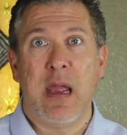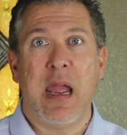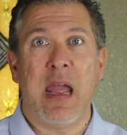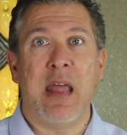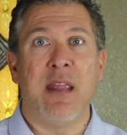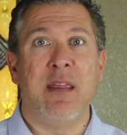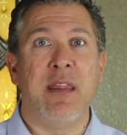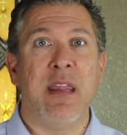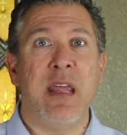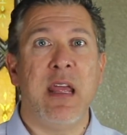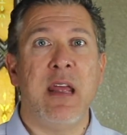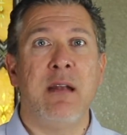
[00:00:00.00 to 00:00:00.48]

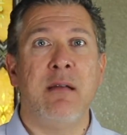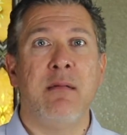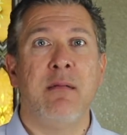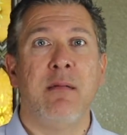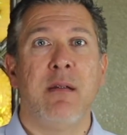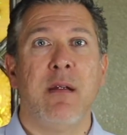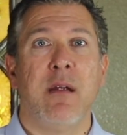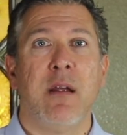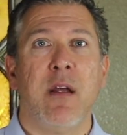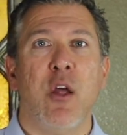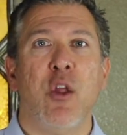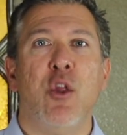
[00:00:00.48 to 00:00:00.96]
and
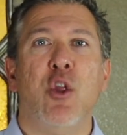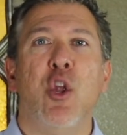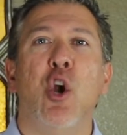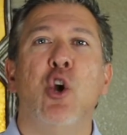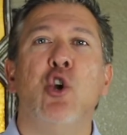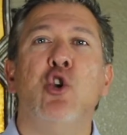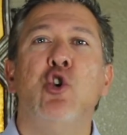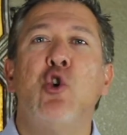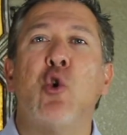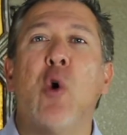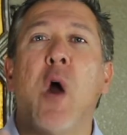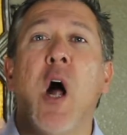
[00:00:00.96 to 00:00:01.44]
then they're
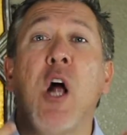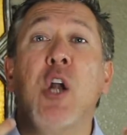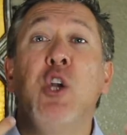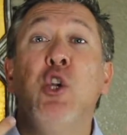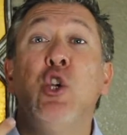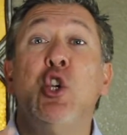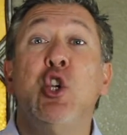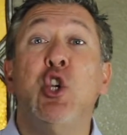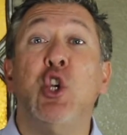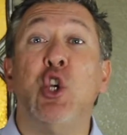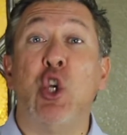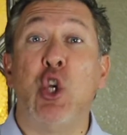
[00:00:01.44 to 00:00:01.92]

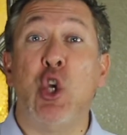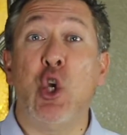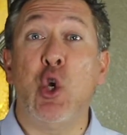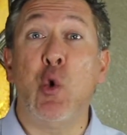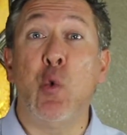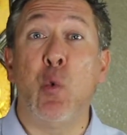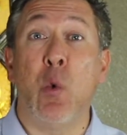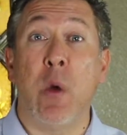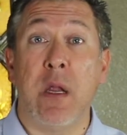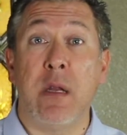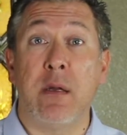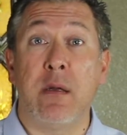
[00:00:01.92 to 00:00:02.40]
drawn
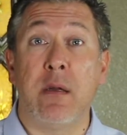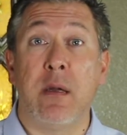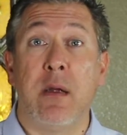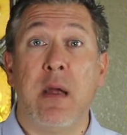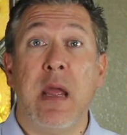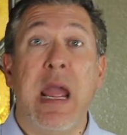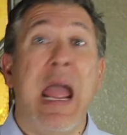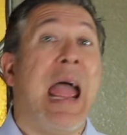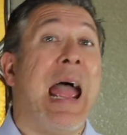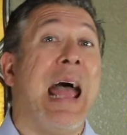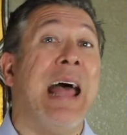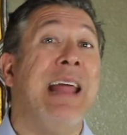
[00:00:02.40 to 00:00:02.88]
to it
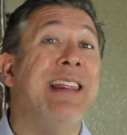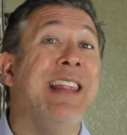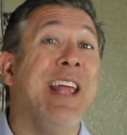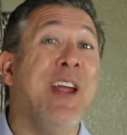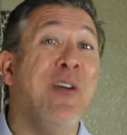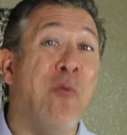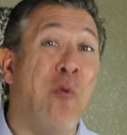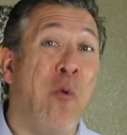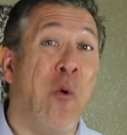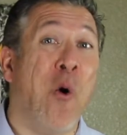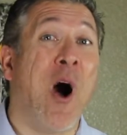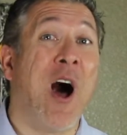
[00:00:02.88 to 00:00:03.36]
and they
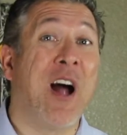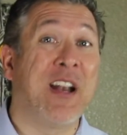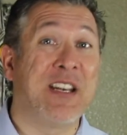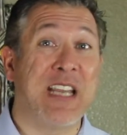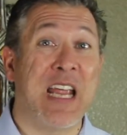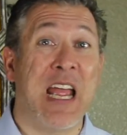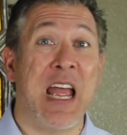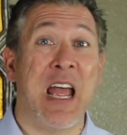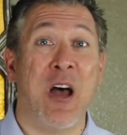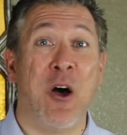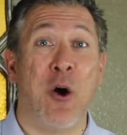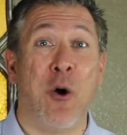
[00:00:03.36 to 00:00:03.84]
want
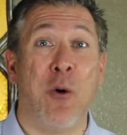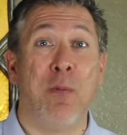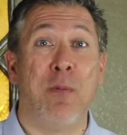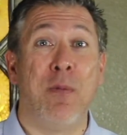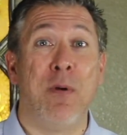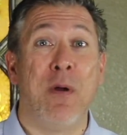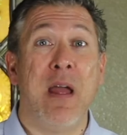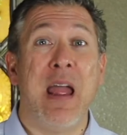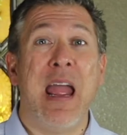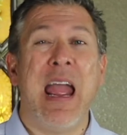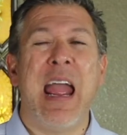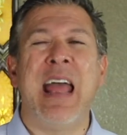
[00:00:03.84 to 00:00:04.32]
to help
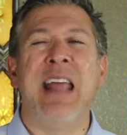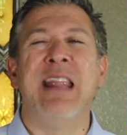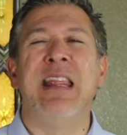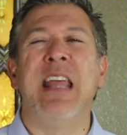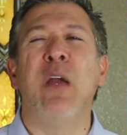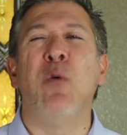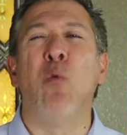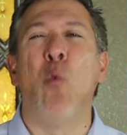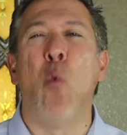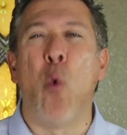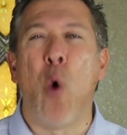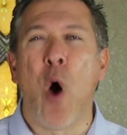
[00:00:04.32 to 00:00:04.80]
and
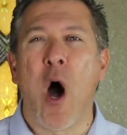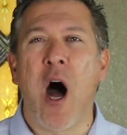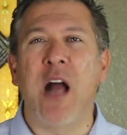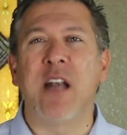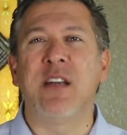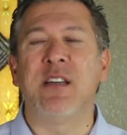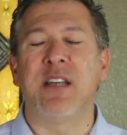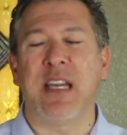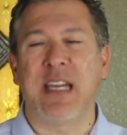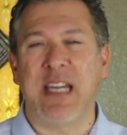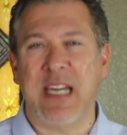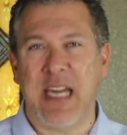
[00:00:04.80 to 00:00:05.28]
they
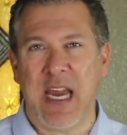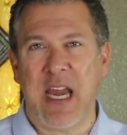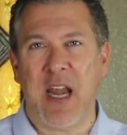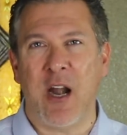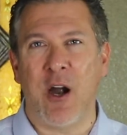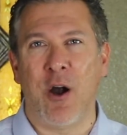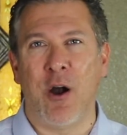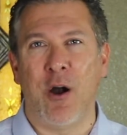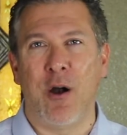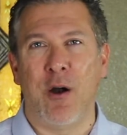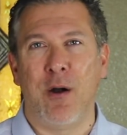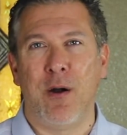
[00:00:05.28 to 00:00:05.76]
want to
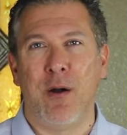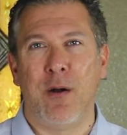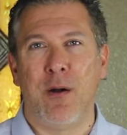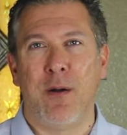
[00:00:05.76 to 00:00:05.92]
care.